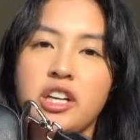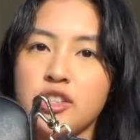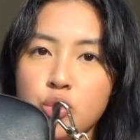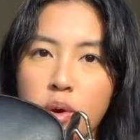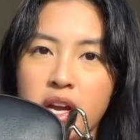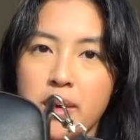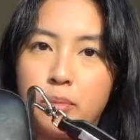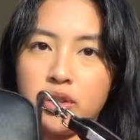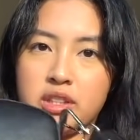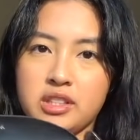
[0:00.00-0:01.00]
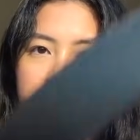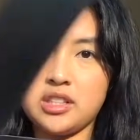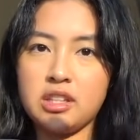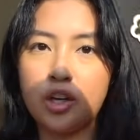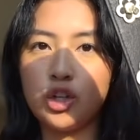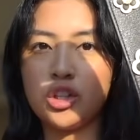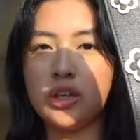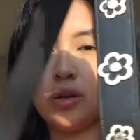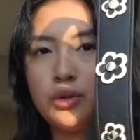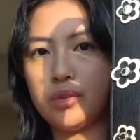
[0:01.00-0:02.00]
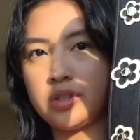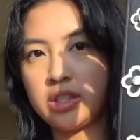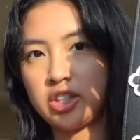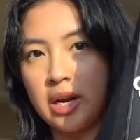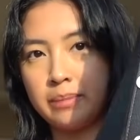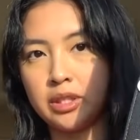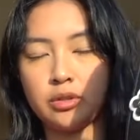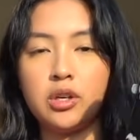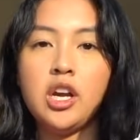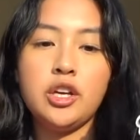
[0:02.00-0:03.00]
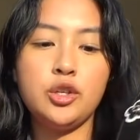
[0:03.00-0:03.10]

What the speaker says: The reason why I bought this is nakita na ko dun sa strap na to.